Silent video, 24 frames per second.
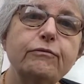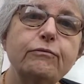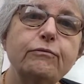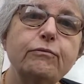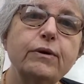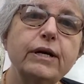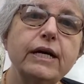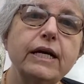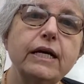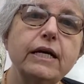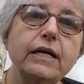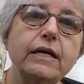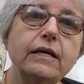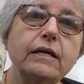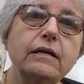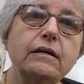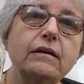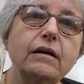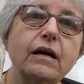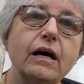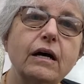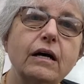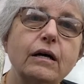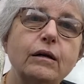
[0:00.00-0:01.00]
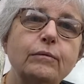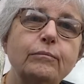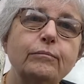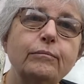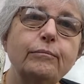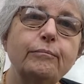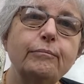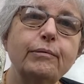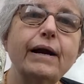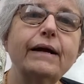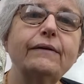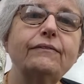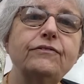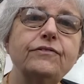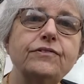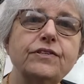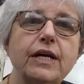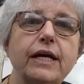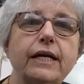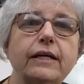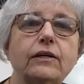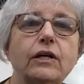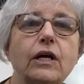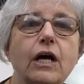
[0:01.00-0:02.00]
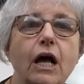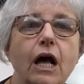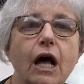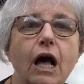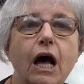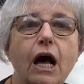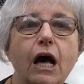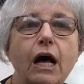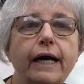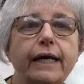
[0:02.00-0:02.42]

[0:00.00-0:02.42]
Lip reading: branding, I